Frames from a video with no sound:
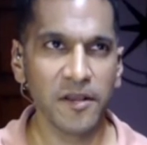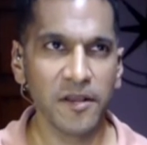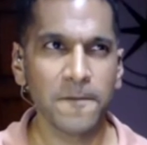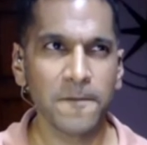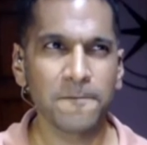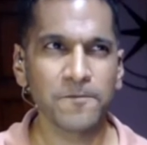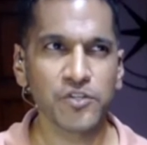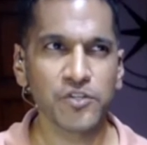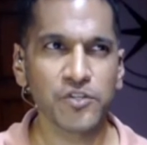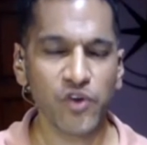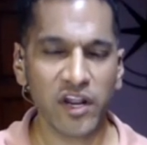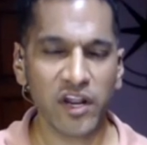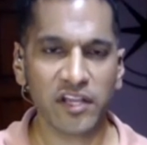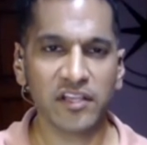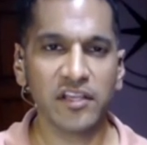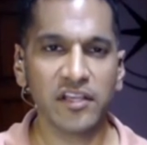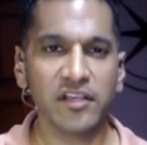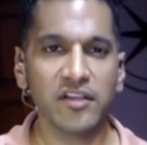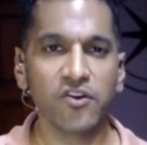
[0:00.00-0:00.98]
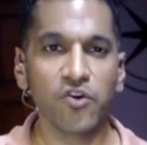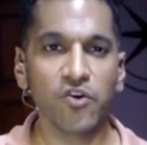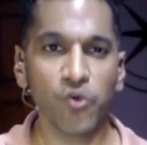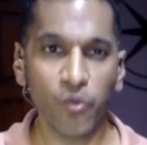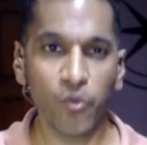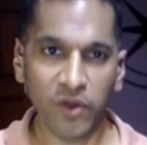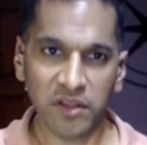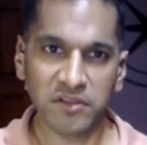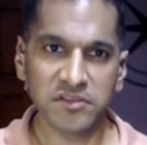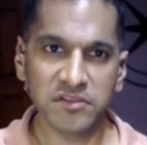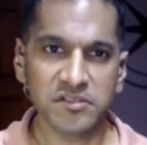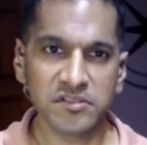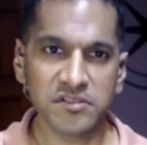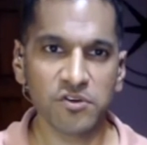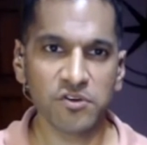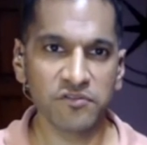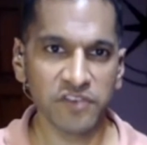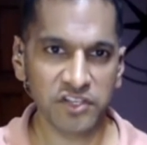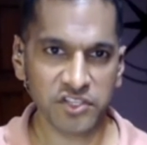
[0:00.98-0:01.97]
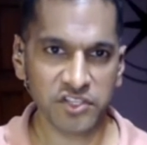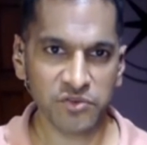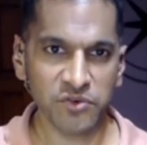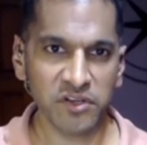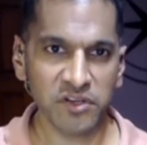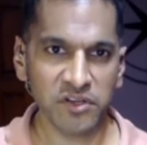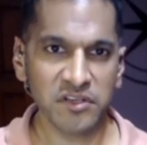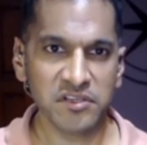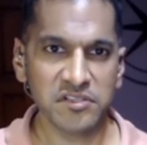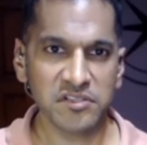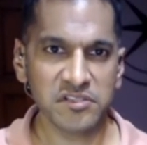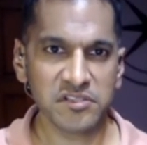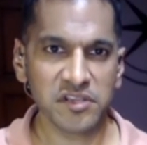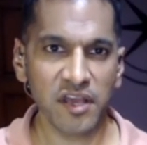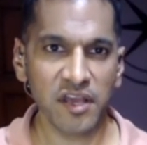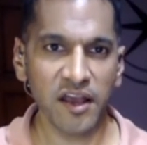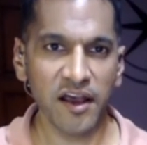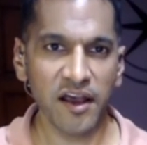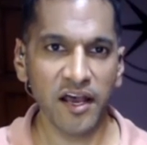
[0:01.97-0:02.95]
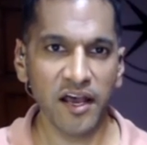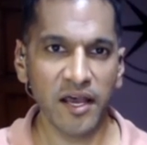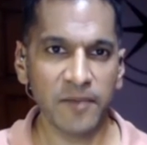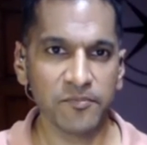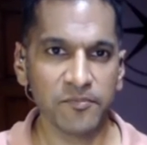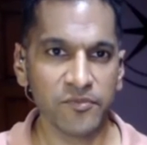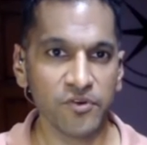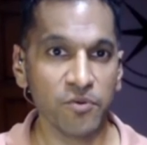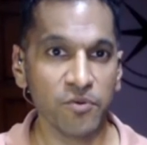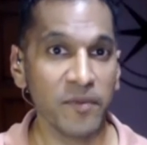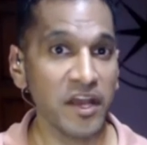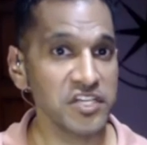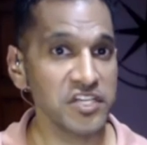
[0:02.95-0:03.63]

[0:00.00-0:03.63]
tracking your wins, your victories, your magic